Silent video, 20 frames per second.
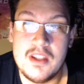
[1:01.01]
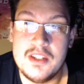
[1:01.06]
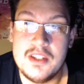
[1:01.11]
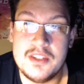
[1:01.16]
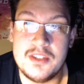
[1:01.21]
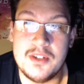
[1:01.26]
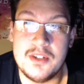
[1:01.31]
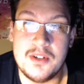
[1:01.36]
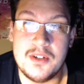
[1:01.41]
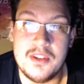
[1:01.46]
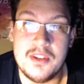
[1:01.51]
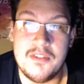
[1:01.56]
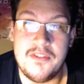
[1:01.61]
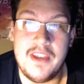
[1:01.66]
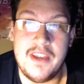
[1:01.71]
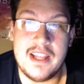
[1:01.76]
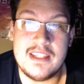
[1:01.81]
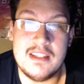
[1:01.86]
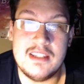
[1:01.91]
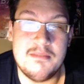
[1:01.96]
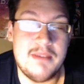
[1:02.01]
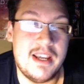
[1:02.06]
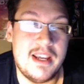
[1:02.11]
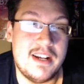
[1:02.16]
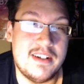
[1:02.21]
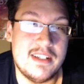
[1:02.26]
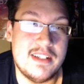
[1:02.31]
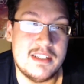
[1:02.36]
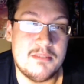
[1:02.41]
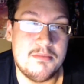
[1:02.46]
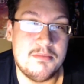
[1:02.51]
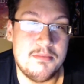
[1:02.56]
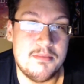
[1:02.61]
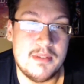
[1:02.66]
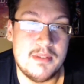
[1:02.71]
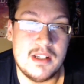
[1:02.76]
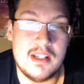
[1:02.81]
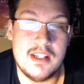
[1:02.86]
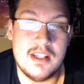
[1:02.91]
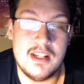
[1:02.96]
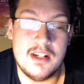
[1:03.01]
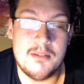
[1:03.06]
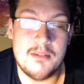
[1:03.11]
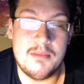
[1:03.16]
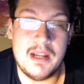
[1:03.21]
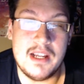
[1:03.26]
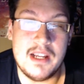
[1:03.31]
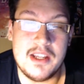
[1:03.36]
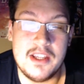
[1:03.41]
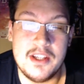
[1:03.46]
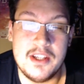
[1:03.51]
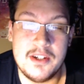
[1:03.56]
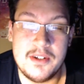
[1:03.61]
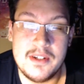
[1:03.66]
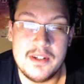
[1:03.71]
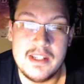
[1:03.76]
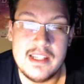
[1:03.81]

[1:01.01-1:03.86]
So the fact of the matter is, uh, you know, Bakugo,